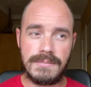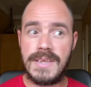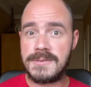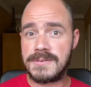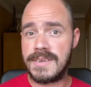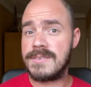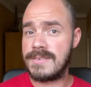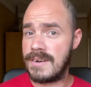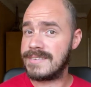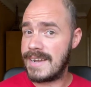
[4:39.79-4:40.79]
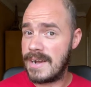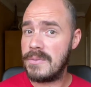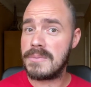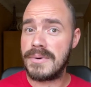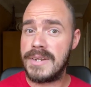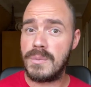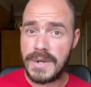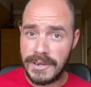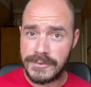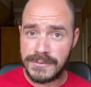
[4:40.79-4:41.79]
This is not how the brain
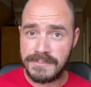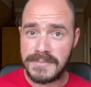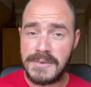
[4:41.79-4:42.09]
works.